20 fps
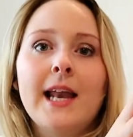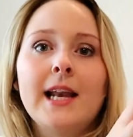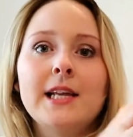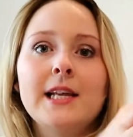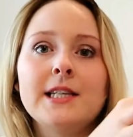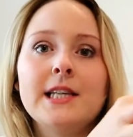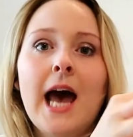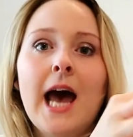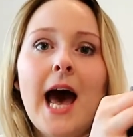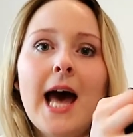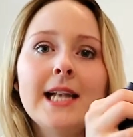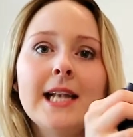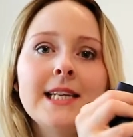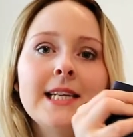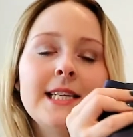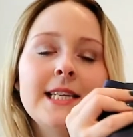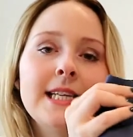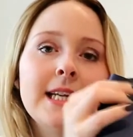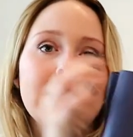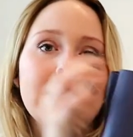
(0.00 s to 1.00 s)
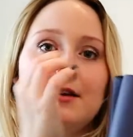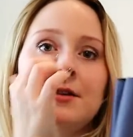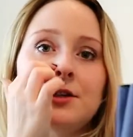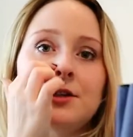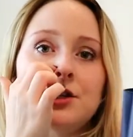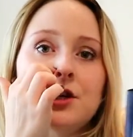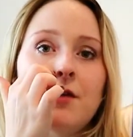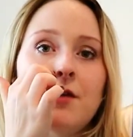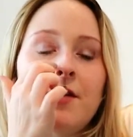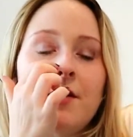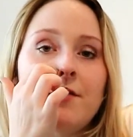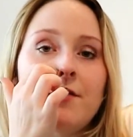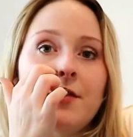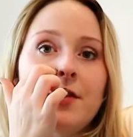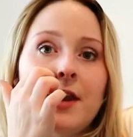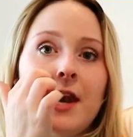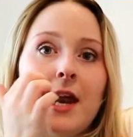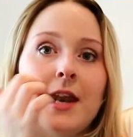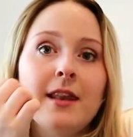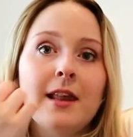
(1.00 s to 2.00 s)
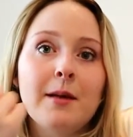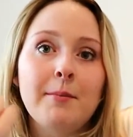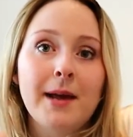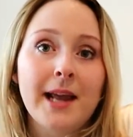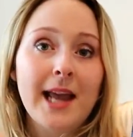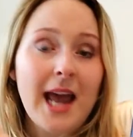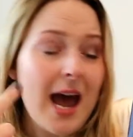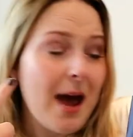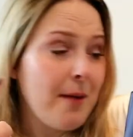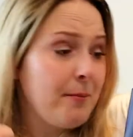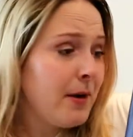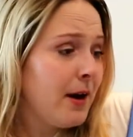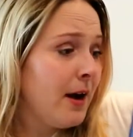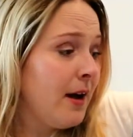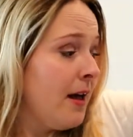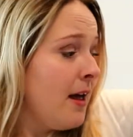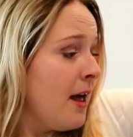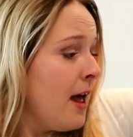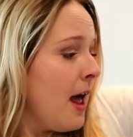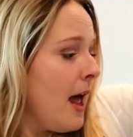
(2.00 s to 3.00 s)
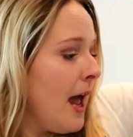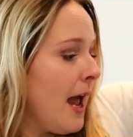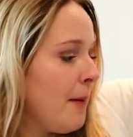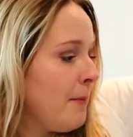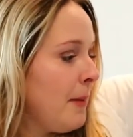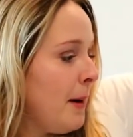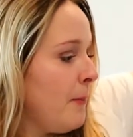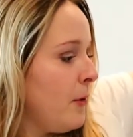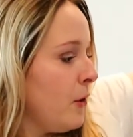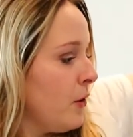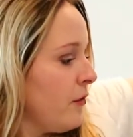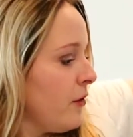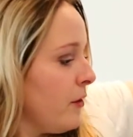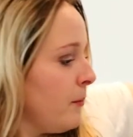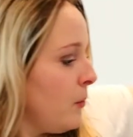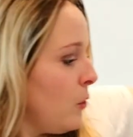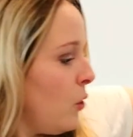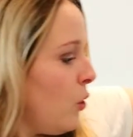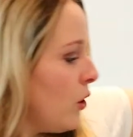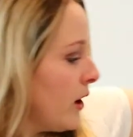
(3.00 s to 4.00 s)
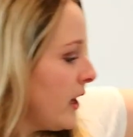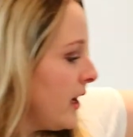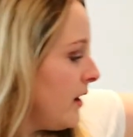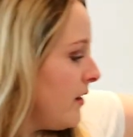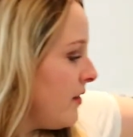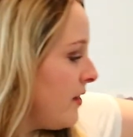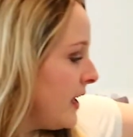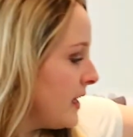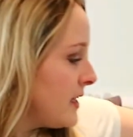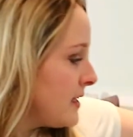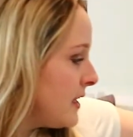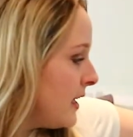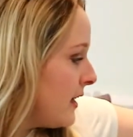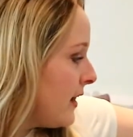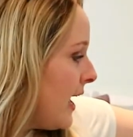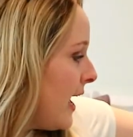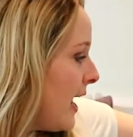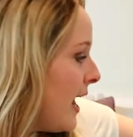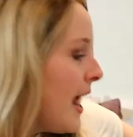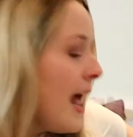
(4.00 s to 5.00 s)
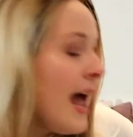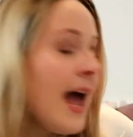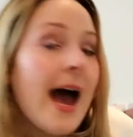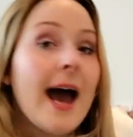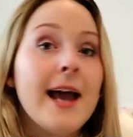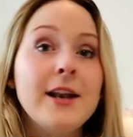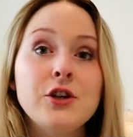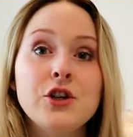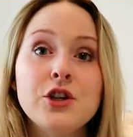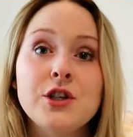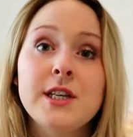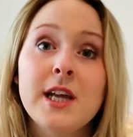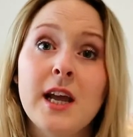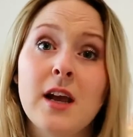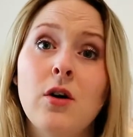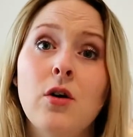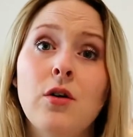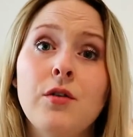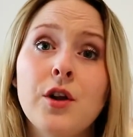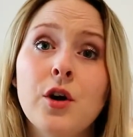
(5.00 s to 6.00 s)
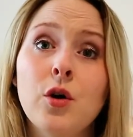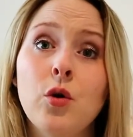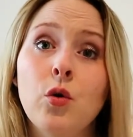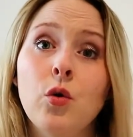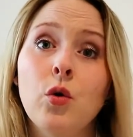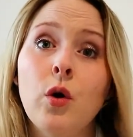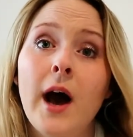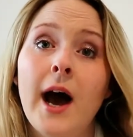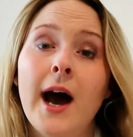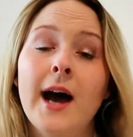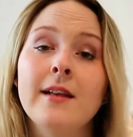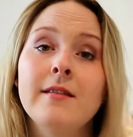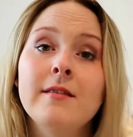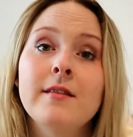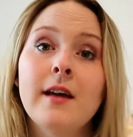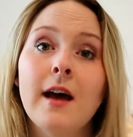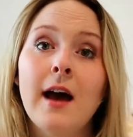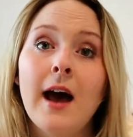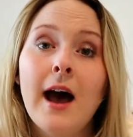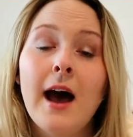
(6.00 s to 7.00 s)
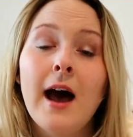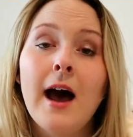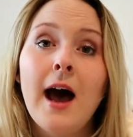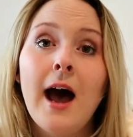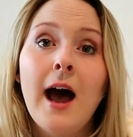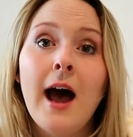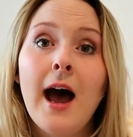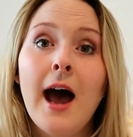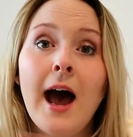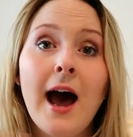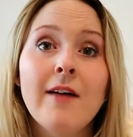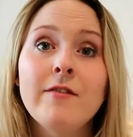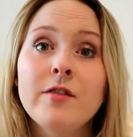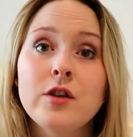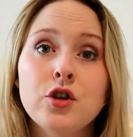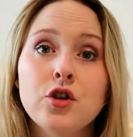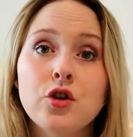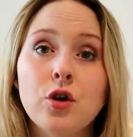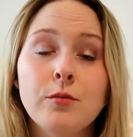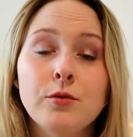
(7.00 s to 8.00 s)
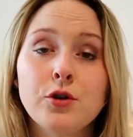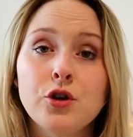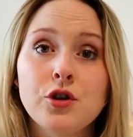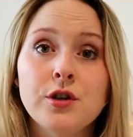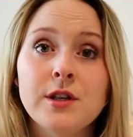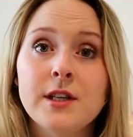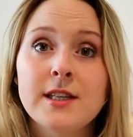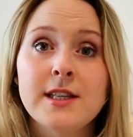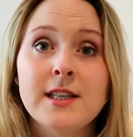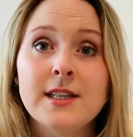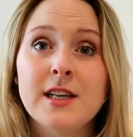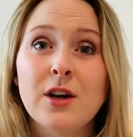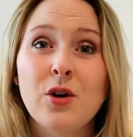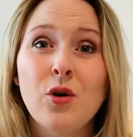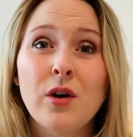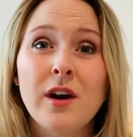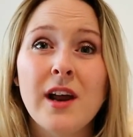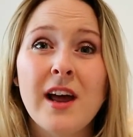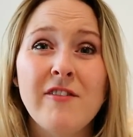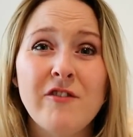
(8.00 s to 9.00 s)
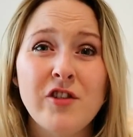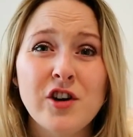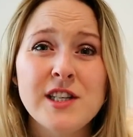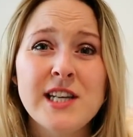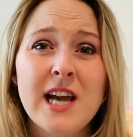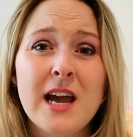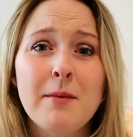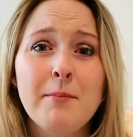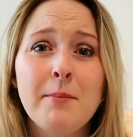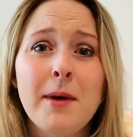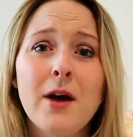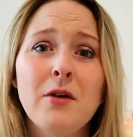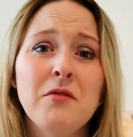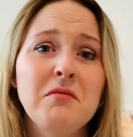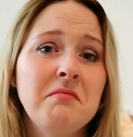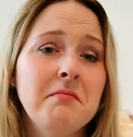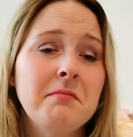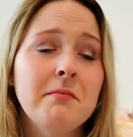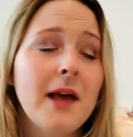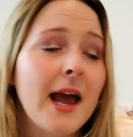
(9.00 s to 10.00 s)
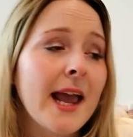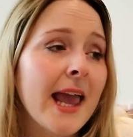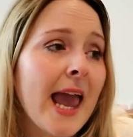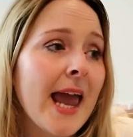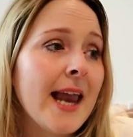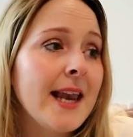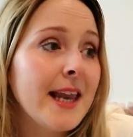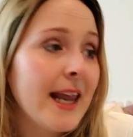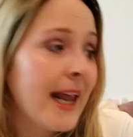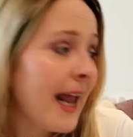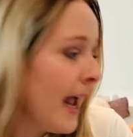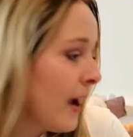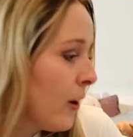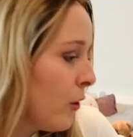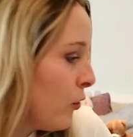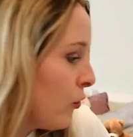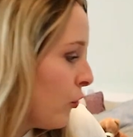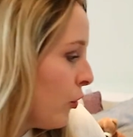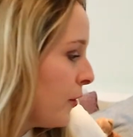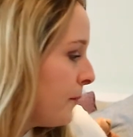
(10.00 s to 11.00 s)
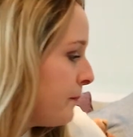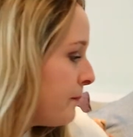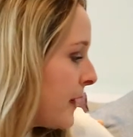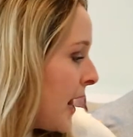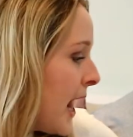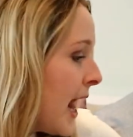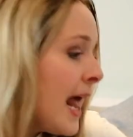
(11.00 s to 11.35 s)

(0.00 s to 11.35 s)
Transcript: and it's handy to shove everything in, like my camera, my book for blogging and things like that, and just take on the go. And I haven't stopped using it since I got it, and for £10, again, you can't go wrong.